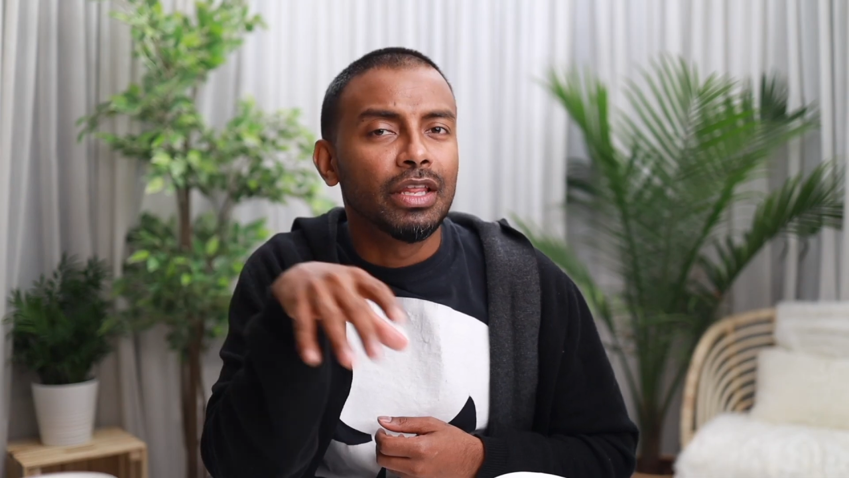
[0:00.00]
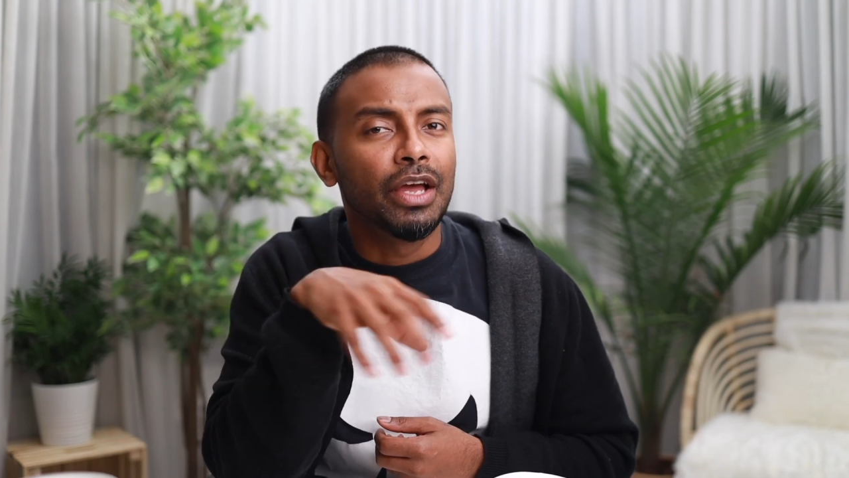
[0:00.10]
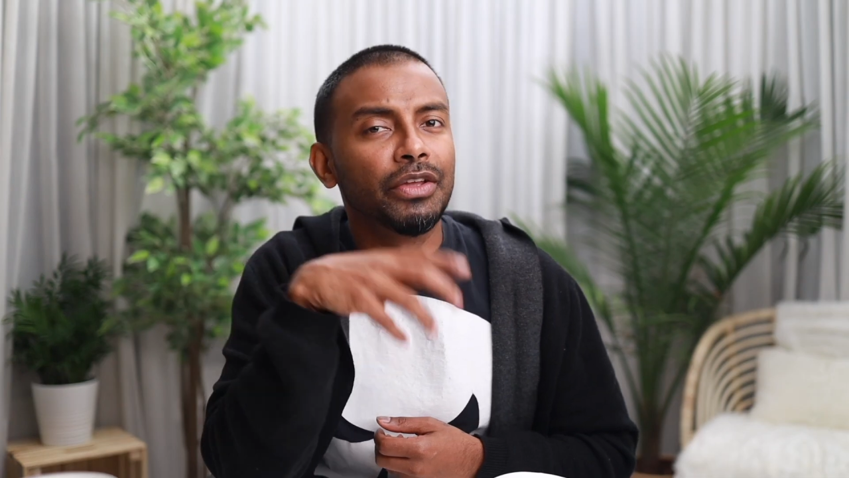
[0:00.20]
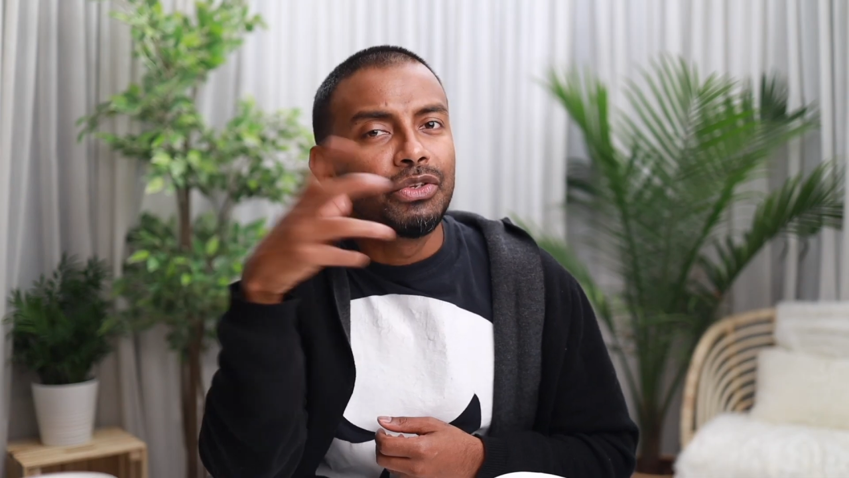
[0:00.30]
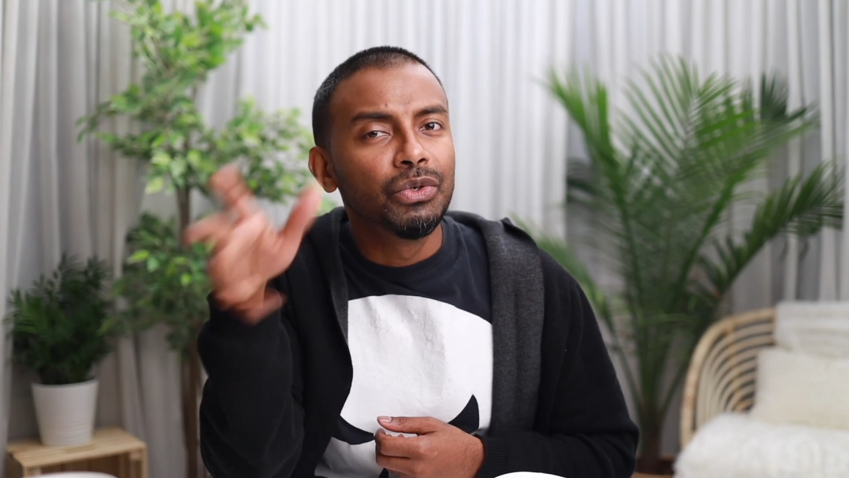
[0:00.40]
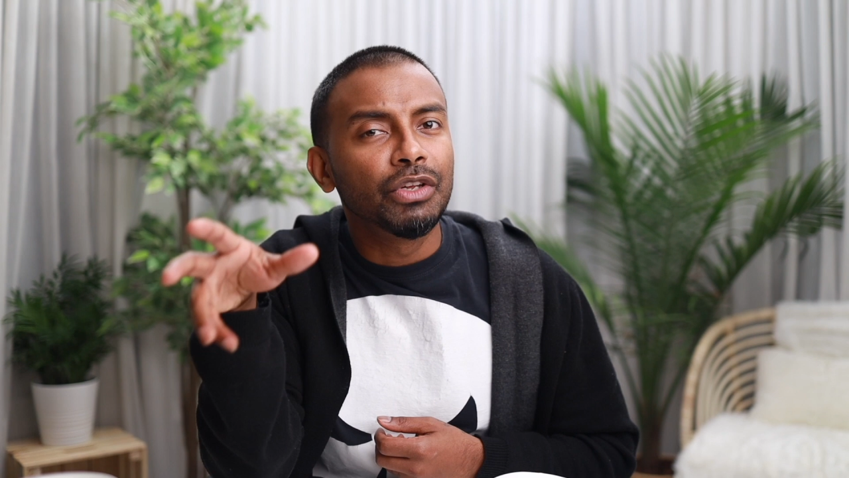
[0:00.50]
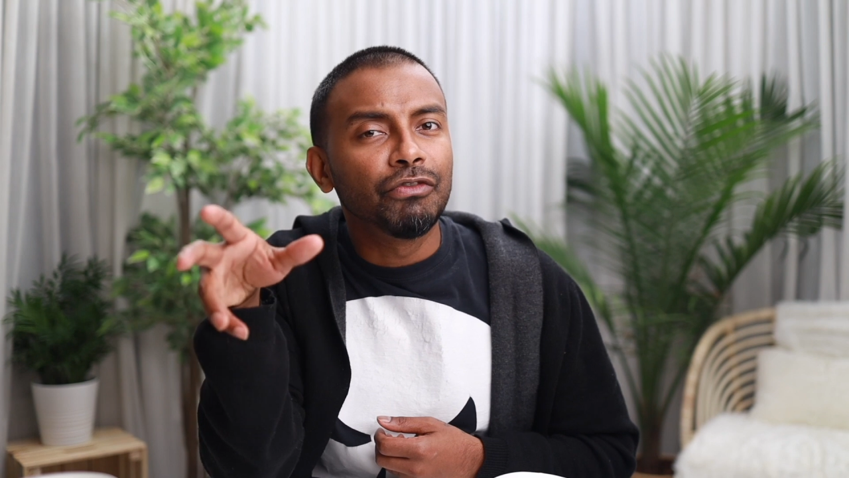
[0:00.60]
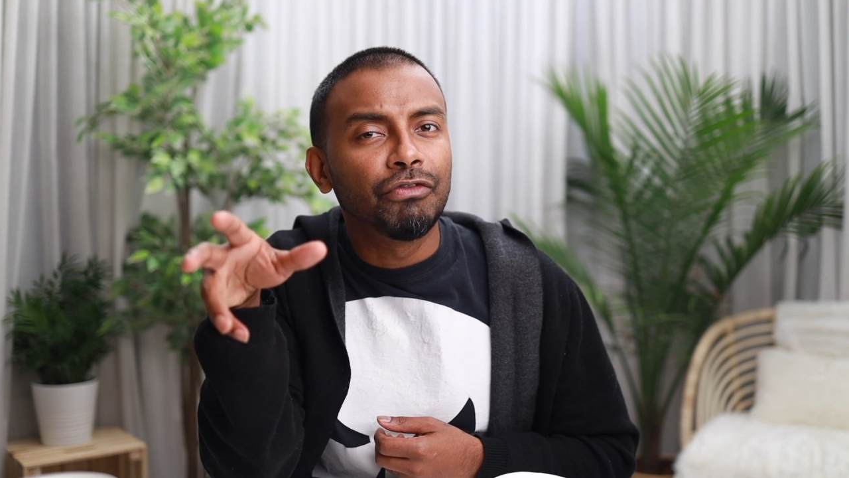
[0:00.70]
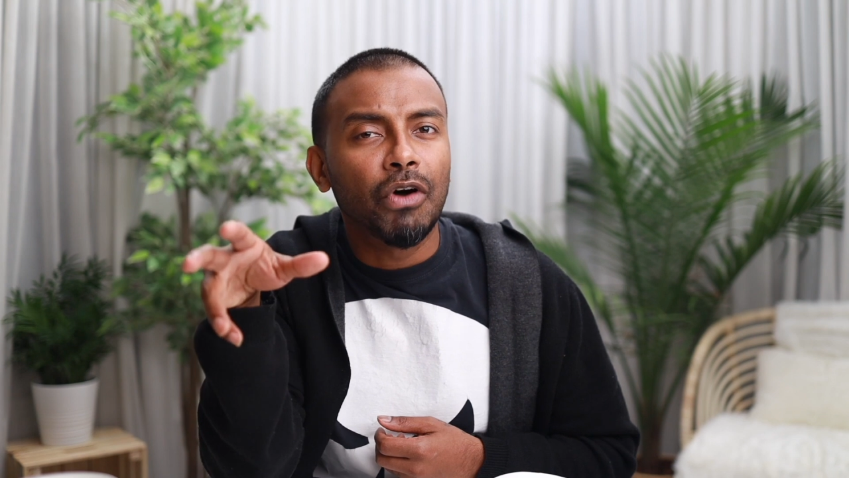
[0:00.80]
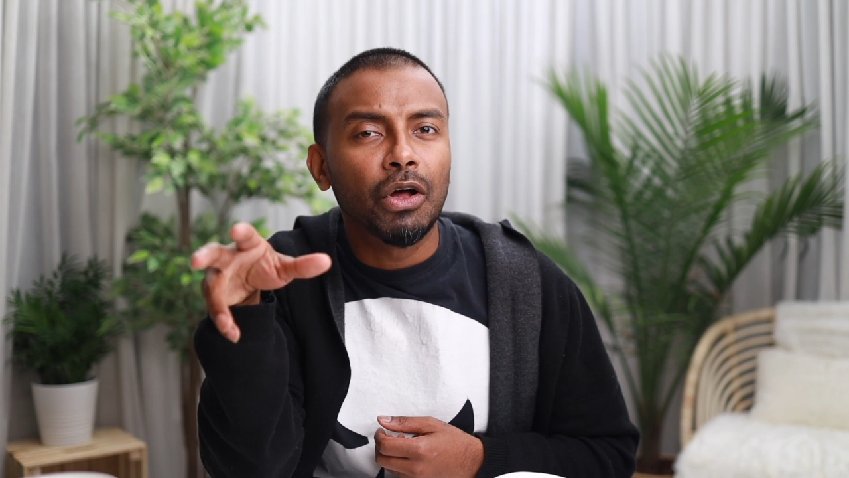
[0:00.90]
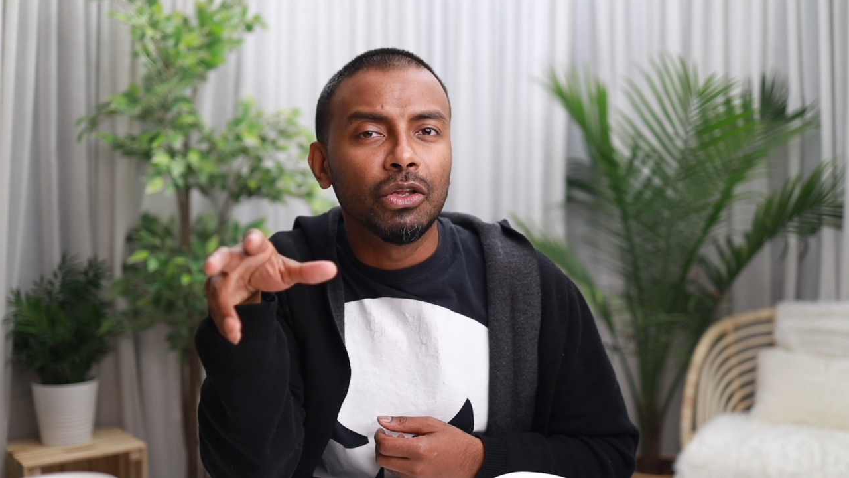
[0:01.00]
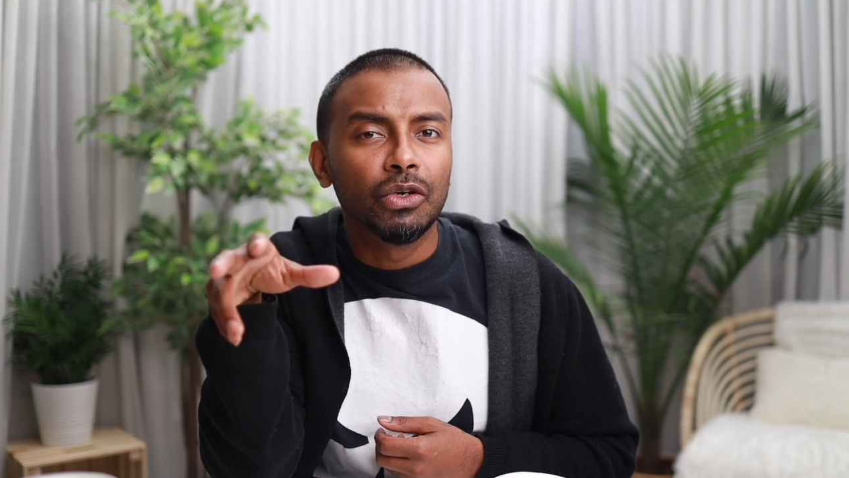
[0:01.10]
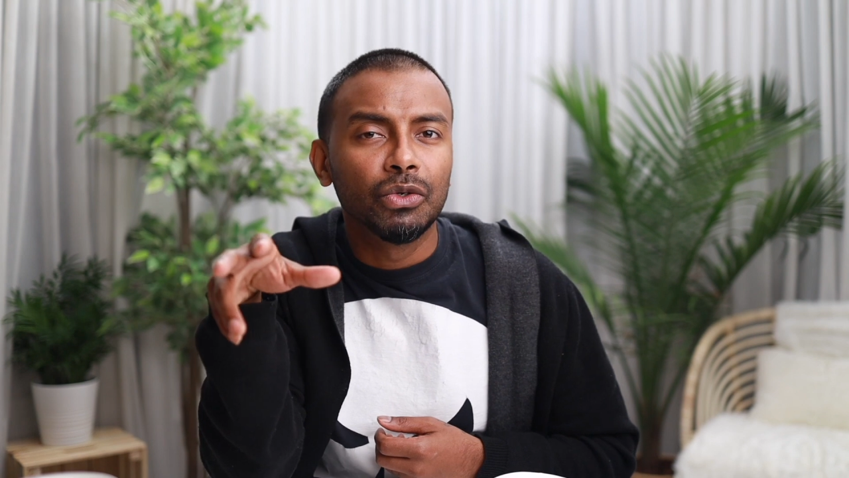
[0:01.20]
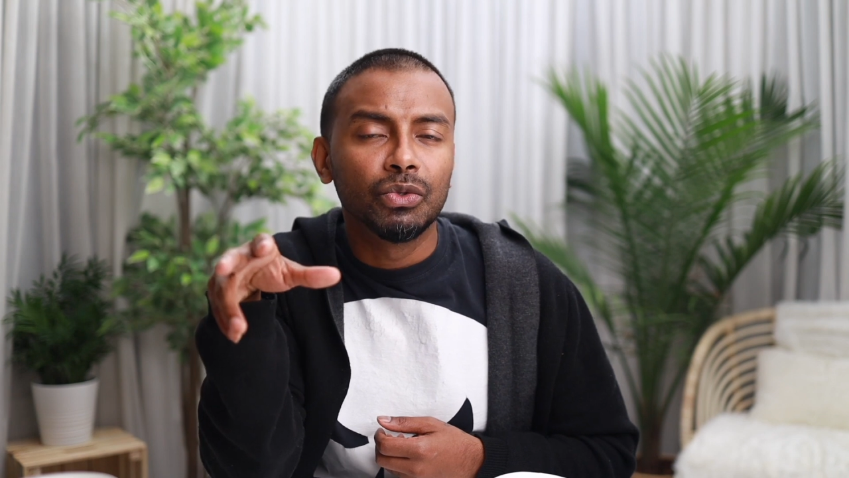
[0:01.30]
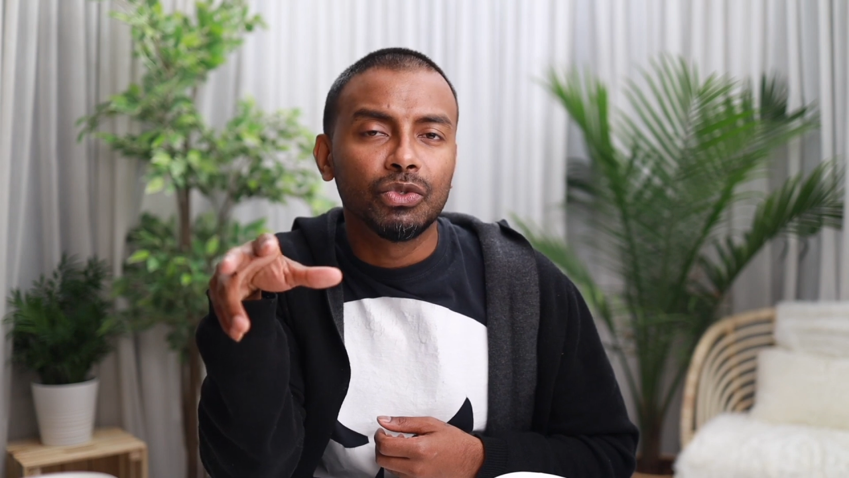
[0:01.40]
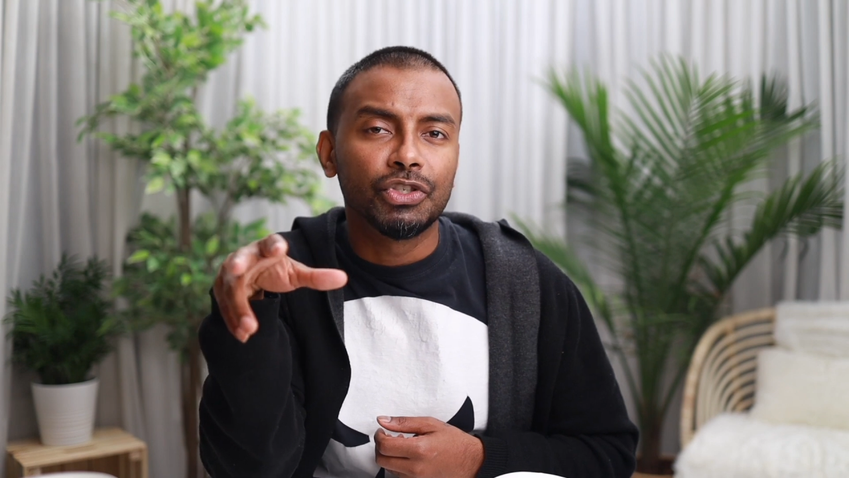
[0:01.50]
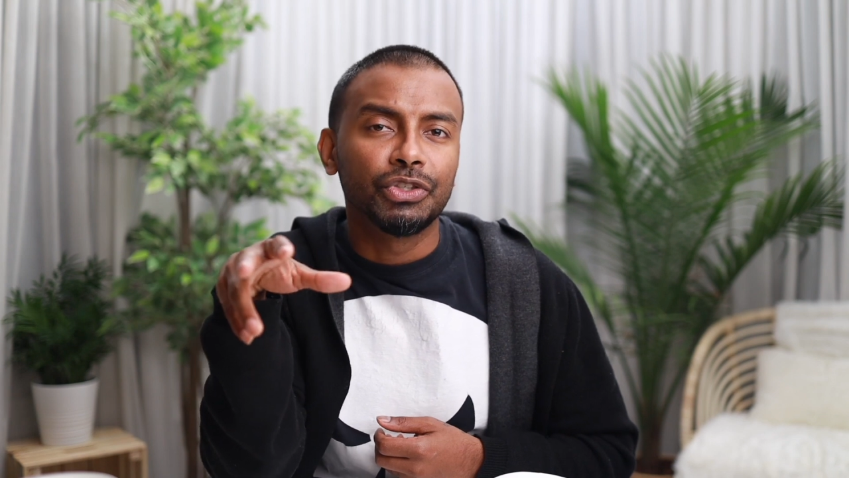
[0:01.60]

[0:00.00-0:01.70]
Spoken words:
that you can follow